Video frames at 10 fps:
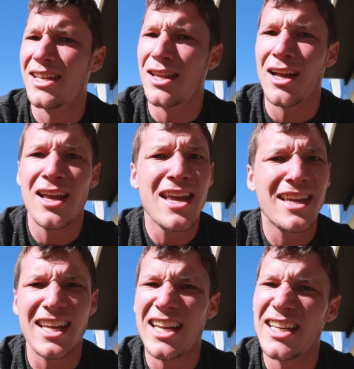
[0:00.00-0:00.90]
and the
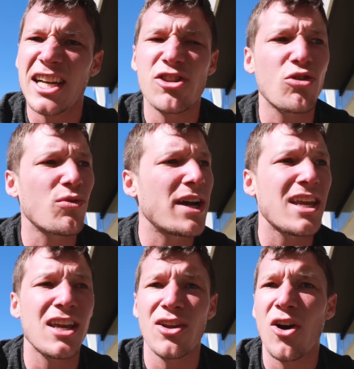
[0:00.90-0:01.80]
getting Dexter
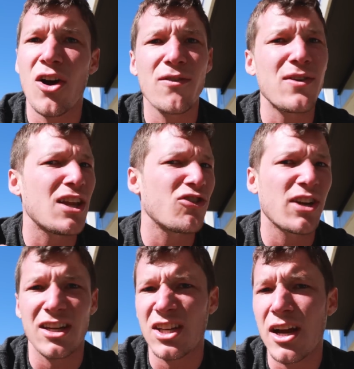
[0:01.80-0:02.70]
ready and the RV and
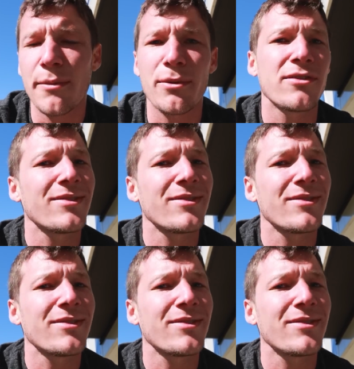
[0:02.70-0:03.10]
checking tire pressure.